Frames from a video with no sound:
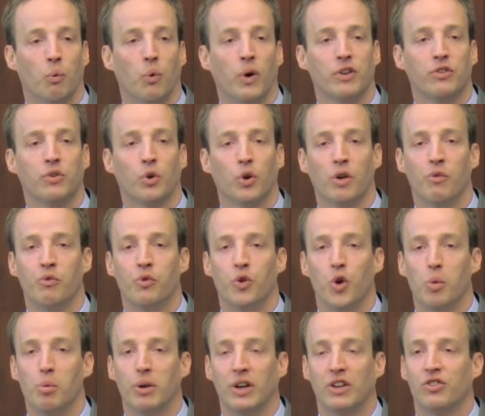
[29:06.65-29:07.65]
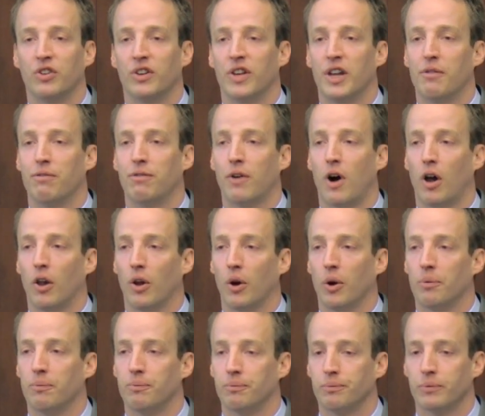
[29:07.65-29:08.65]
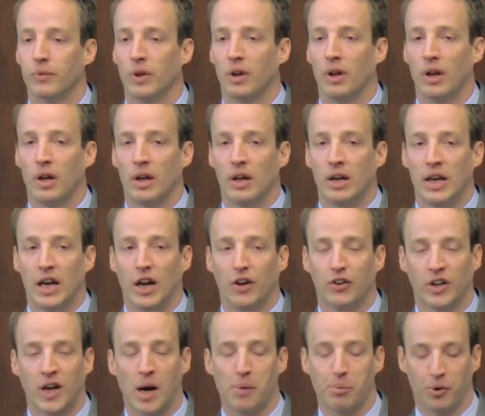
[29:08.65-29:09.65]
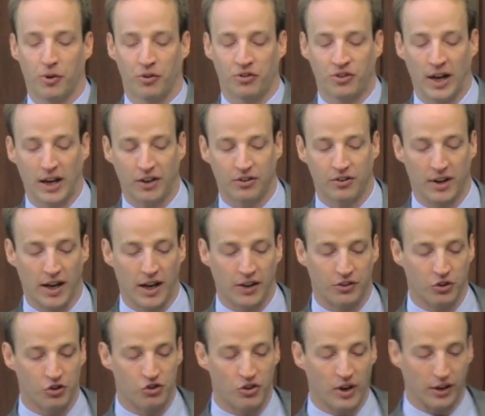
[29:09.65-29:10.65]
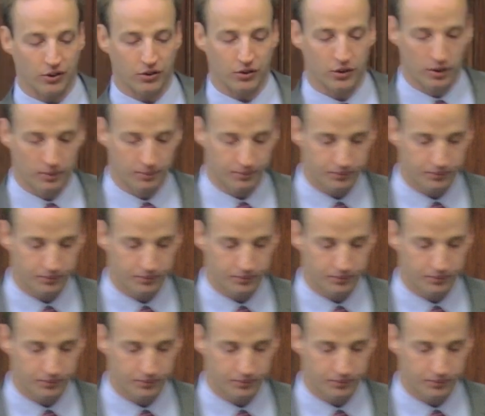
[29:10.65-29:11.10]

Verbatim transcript: What sort of rubric should they follow? Here's a couple of tests that I suggest.